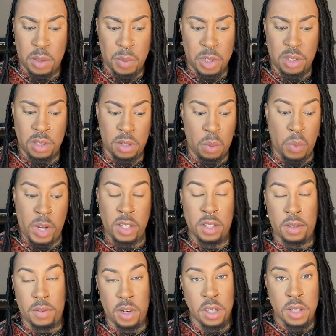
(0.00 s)
which is a waste
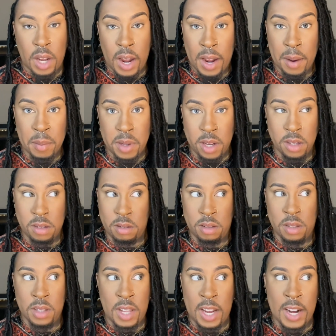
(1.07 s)
of your time because
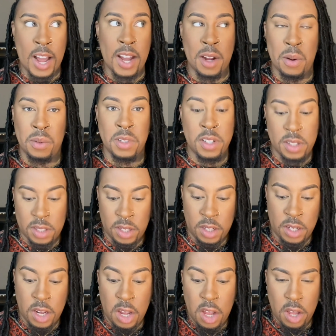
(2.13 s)
they're not going to
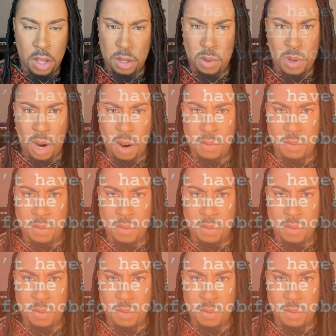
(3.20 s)
listen, you curve